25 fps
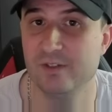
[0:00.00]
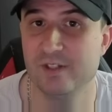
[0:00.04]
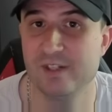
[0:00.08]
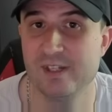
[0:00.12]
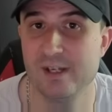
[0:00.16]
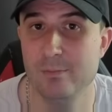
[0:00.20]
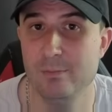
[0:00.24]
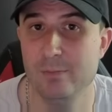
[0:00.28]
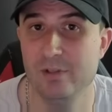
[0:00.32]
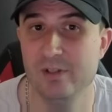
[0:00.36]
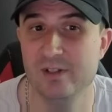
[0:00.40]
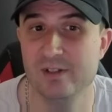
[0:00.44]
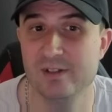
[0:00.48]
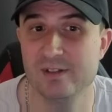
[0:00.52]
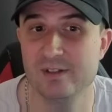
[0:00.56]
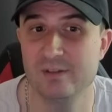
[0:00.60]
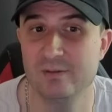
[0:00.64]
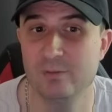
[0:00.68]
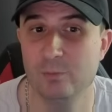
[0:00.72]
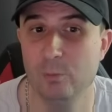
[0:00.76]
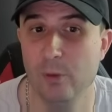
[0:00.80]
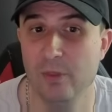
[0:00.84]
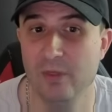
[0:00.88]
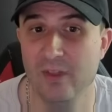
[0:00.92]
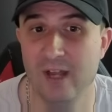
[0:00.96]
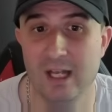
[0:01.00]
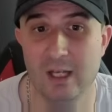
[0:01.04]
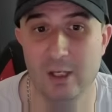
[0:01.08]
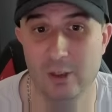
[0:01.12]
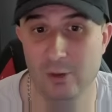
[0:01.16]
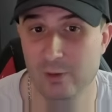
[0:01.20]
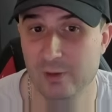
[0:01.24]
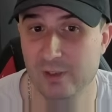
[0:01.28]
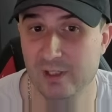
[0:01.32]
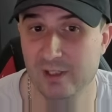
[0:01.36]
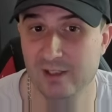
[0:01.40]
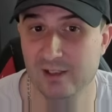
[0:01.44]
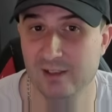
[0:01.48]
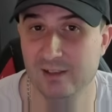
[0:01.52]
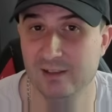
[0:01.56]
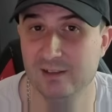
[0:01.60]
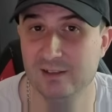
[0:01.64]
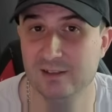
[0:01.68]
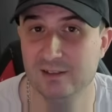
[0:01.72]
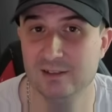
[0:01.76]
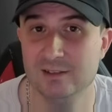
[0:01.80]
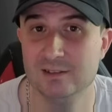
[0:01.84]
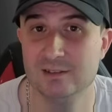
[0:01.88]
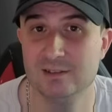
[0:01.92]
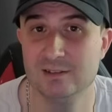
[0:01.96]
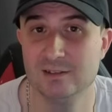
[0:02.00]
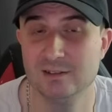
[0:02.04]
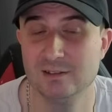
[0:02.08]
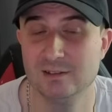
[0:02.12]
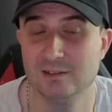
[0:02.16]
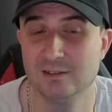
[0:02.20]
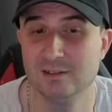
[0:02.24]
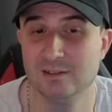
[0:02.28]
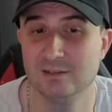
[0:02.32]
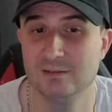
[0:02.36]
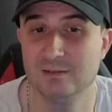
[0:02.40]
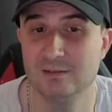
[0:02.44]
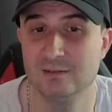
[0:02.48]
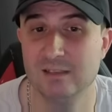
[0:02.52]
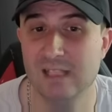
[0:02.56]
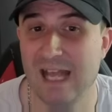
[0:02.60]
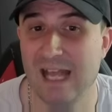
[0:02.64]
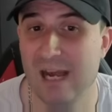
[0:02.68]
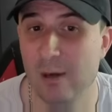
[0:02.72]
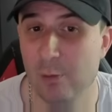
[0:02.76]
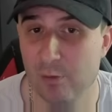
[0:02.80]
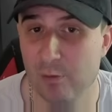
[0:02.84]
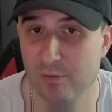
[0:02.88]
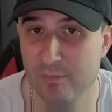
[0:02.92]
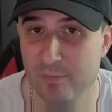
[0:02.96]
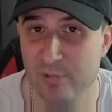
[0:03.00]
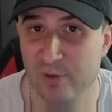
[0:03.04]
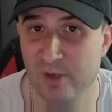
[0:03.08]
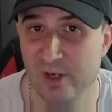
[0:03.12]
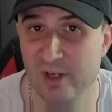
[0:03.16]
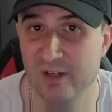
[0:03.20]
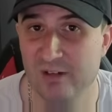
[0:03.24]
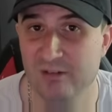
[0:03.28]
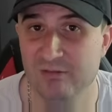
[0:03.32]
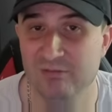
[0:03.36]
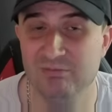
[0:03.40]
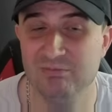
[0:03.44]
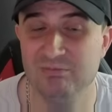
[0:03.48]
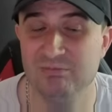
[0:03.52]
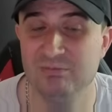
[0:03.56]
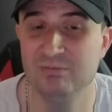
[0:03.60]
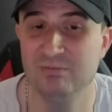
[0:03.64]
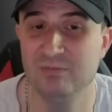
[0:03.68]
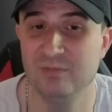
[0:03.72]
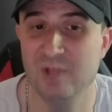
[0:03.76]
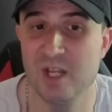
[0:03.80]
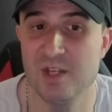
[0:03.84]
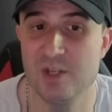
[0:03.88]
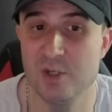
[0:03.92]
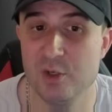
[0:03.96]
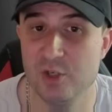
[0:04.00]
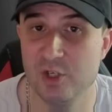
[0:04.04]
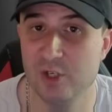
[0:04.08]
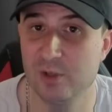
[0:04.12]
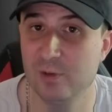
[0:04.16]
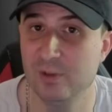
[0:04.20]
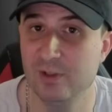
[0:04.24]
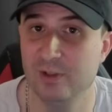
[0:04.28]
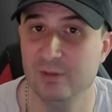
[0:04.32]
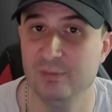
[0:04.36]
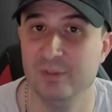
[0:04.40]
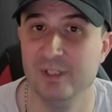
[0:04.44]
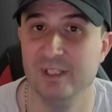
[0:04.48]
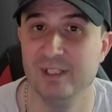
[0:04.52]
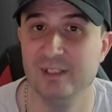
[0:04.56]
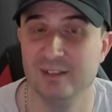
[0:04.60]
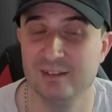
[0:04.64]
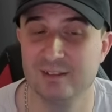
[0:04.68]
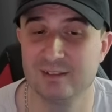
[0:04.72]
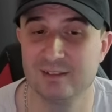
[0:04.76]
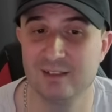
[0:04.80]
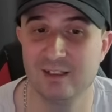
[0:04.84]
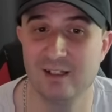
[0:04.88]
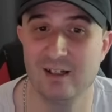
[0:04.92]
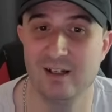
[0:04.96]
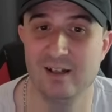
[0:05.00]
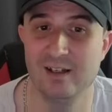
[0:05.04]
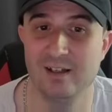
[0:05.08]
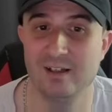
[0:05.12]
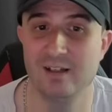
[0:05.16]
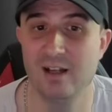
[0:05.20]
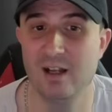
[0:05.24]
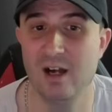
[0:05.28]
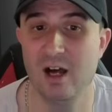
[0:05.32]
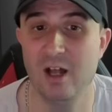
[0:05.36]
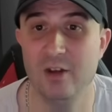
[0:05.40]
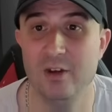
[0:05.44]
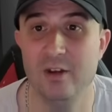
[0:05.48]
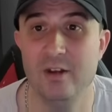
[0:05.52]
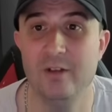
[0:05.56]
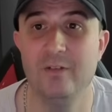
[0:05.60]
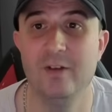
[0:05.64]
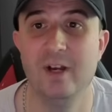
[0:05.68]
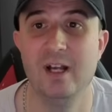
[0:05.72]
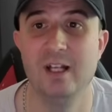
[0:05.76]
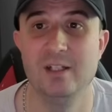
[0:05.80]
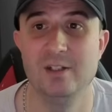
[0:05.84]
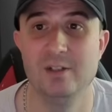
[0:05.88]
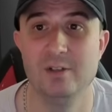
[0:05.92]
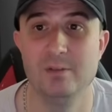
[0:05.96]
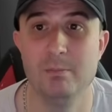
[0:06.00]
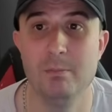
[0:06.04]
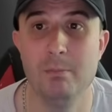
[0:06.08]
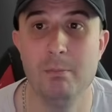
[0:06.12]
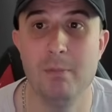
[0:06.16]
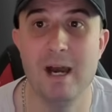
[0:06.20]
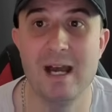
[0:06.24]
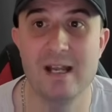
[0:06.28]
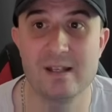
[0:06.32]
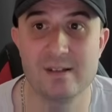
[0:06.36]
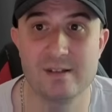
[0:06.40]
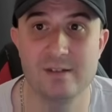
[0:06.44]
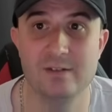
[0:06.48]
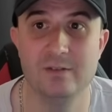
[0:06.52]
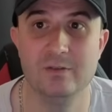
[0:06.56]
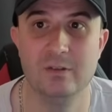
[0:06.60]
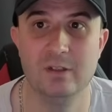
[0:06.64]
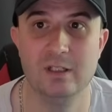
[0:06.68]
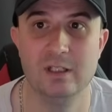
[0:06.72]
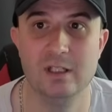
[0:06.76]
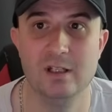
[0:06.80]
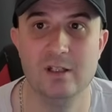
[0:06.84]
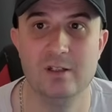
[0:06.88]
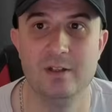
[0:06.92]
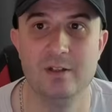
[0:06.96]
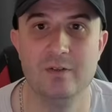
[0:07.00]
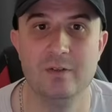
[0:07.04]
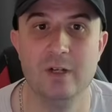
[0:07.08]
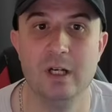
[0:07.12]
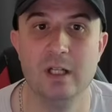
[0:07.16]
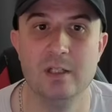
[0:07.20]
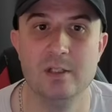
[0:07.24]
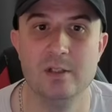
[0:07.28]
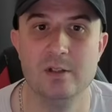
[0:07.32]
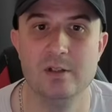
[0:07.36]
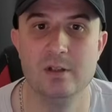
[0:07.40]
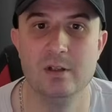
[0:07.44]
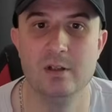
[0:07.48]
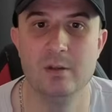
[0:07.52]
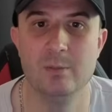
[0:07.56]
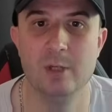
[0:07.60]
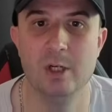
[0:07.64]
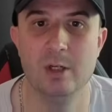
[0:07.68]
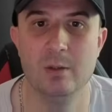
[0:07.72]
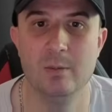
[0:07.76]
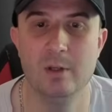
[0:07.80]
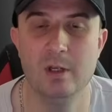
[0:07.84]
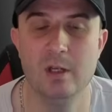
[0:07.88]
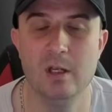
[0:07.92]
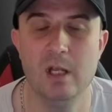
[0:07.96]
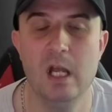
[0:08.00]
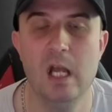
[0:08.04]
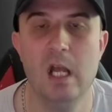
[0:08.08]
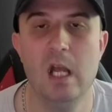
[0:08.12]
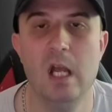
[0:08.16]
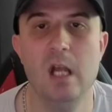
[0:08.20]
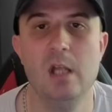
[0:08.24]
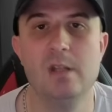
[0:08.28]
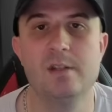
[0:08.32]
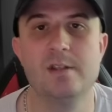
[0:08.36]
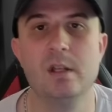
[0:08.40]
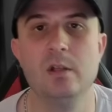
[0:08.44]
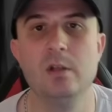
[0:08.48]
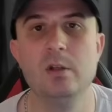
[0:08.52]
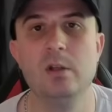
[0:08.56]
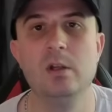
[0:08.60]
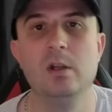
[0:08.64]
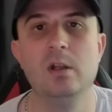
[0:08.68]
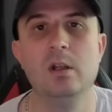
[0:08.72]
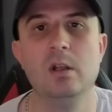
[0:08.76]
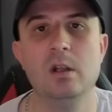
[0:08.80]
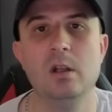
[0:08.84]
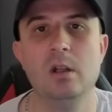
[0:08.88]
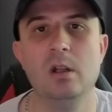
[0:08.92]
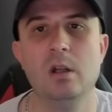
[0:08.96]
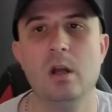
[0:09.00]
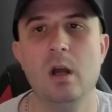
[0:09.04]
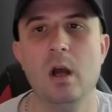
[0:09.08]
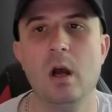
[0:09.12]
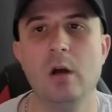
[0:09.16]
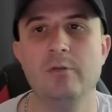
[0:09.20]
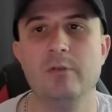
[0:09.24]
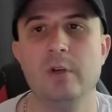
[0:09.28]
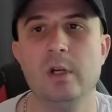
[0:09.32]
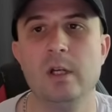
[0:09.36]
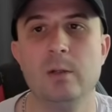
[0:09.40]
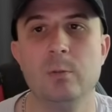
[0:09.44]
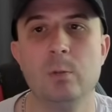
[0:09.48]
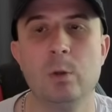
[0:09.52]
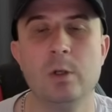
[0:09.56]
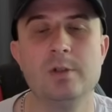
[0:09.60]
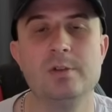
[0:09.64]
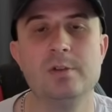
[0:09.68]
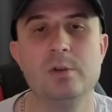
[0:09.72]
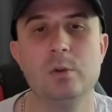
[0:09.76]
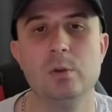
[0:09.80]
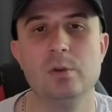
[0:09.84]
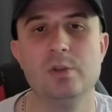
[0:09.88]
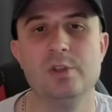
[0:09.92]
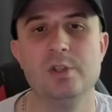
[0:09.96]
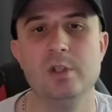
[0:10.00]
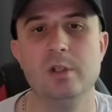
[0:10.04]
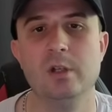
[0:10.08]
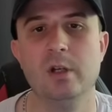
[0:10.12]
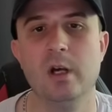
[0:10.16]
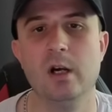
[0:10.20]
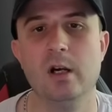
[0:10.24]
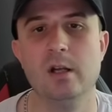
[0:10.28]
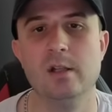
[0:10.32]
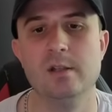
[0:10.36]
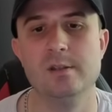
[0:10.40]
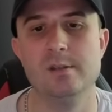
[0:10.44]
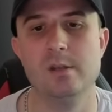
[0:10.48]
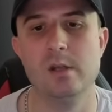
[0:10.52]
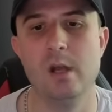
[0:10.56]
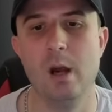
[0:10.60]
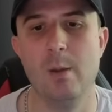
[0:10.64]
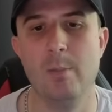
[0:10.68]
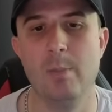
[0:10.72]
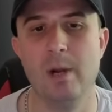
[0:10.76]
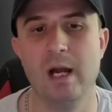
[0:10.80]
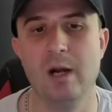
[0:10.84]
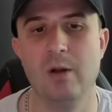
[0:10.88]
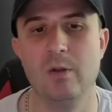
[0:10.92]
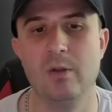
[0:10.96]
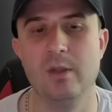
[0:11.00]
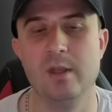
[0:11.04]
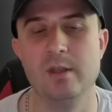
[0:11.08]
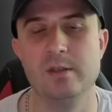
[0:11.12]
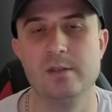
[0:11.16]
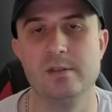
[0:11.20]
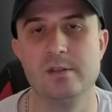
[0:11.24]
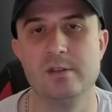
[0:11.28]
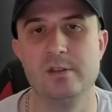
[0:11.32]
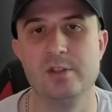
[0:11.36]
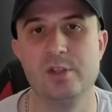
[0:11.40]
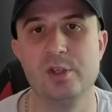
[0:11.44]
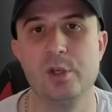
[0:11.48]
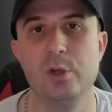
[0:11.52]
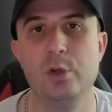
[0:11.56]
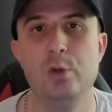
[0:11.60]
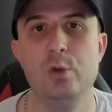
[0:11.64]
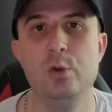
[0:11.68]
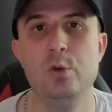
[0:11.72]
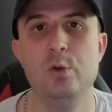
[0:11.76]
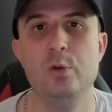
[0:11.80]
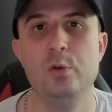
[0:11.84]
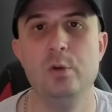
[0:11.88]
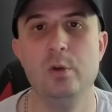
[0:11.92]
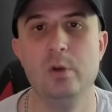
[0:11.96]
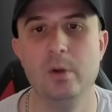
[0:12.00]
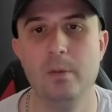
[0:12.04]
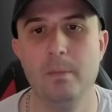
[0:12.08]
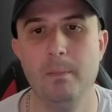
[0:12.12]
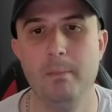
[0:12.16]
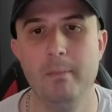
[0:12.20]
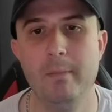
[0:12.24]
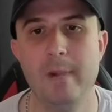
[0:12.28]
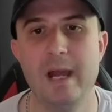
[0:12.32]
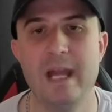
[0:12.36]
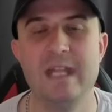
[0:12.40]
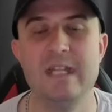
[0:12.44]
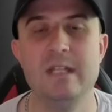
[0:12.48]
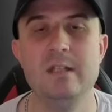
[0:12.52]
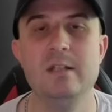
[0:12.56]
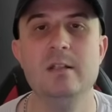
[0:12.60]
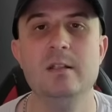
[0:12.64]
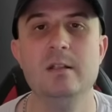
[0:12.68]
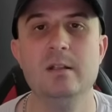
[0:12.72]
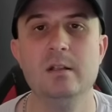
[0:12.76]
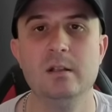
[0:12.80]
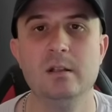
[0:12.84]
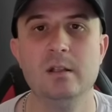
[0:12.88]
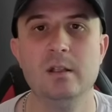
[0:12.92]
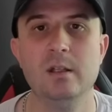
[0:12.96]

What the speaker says: Tempest with that Lugia out of print? Are you joking me? Like undervalued, massively undervalued at the moment. So I really want to talk to you guys about, there's two main